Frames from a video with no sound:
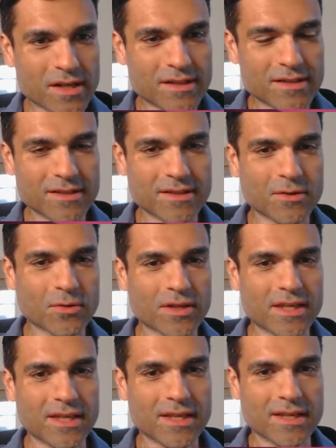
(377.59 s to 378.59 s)

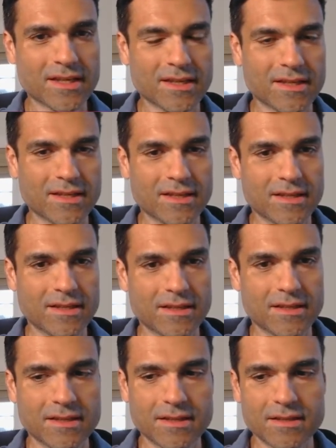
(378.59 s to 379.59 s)
Okay,
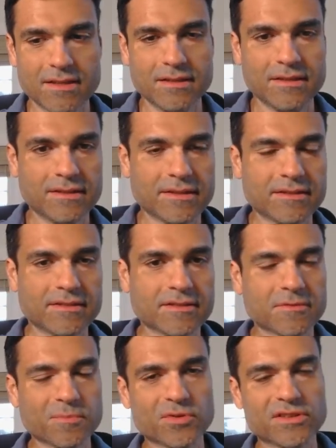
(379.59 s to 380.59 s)
let's
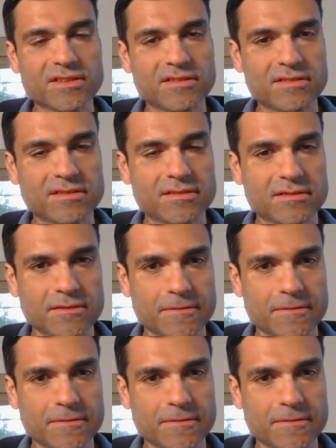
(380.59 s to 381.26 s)
just put this.